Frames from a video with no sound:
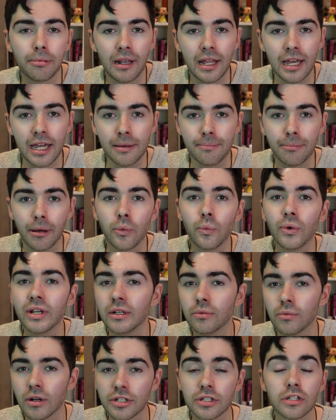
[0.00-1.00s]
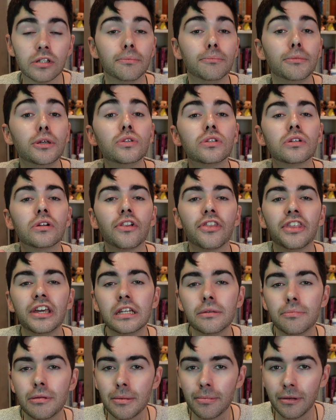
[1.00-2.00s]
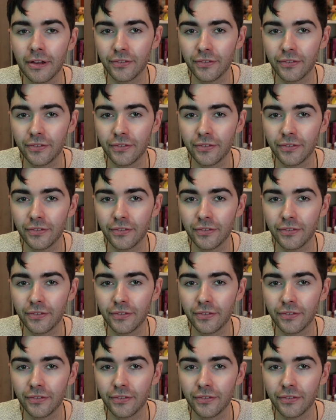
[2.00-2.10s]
play by Willy Russell. Musical theatre people,